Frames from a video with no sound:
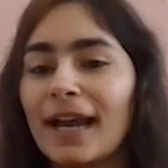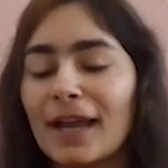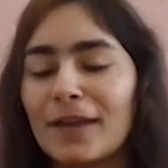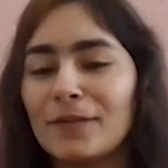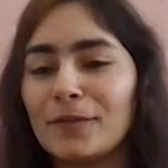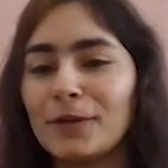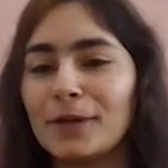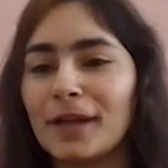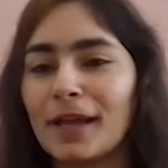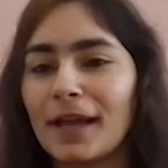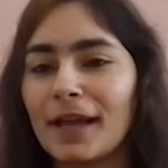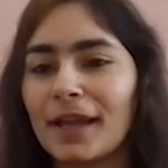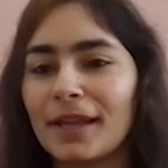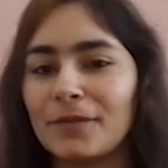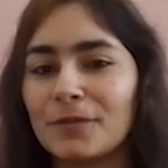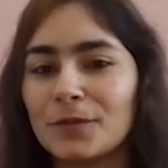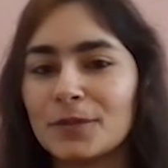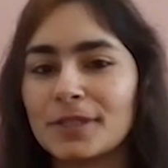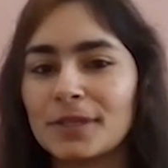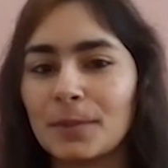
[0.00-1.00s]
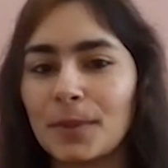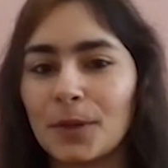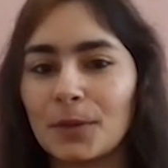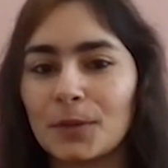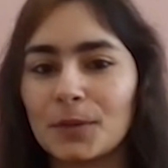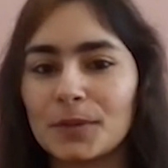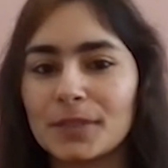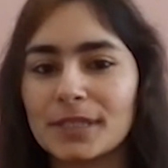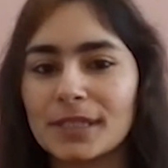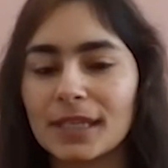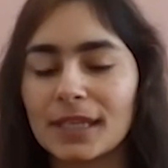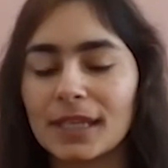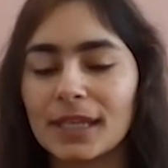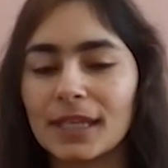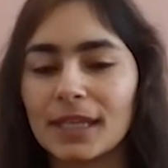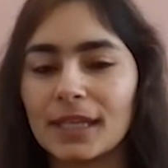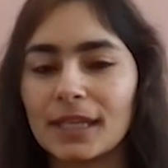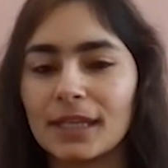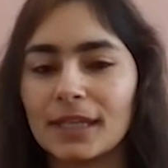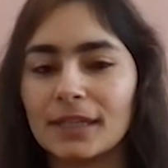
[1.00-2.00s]
I was about to
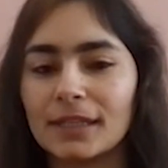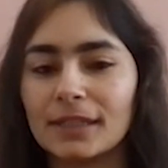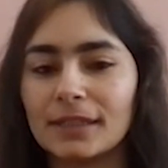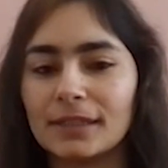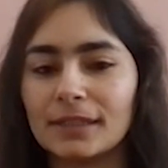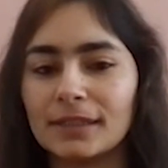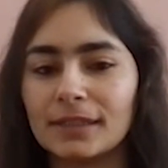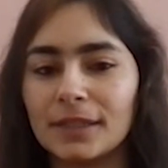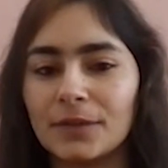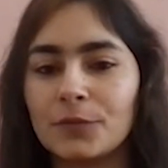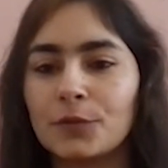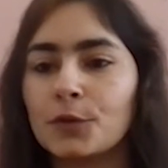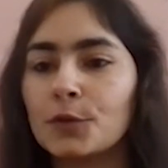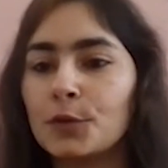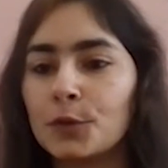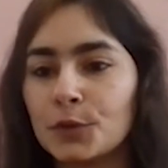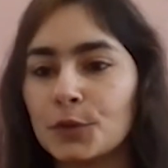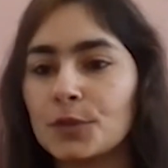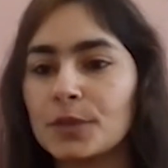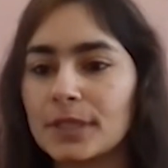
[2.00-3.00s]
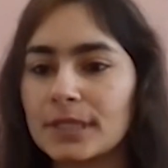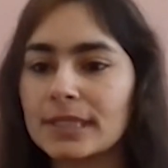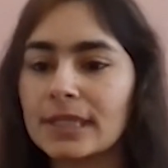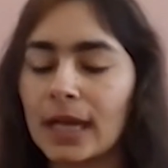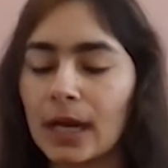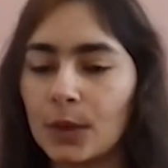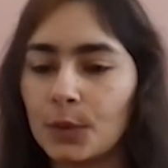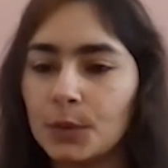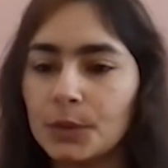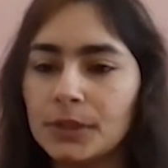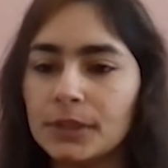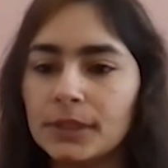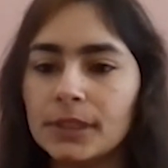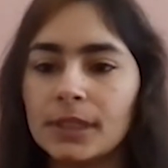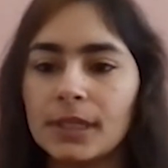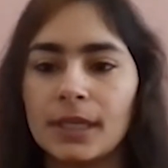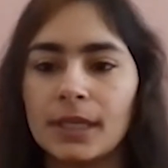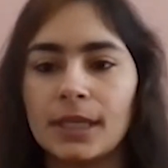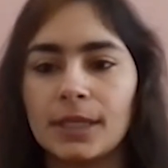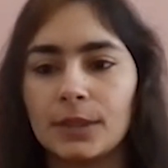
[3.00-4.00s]
say, if you go to the south,
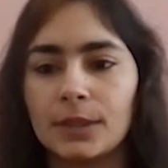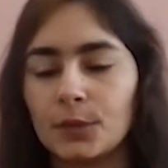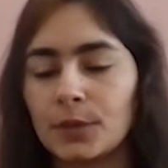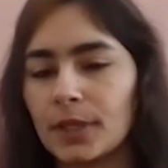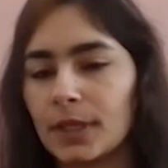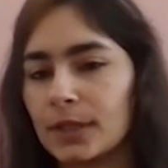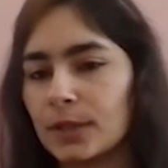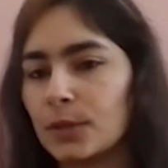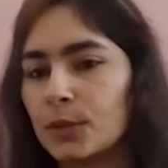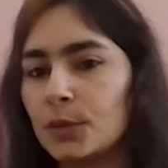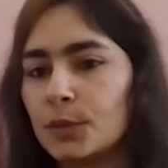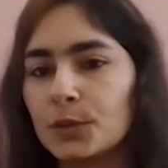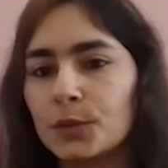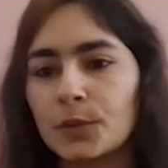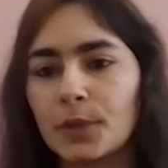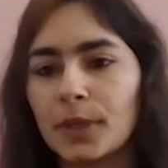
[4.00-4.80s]
you can go to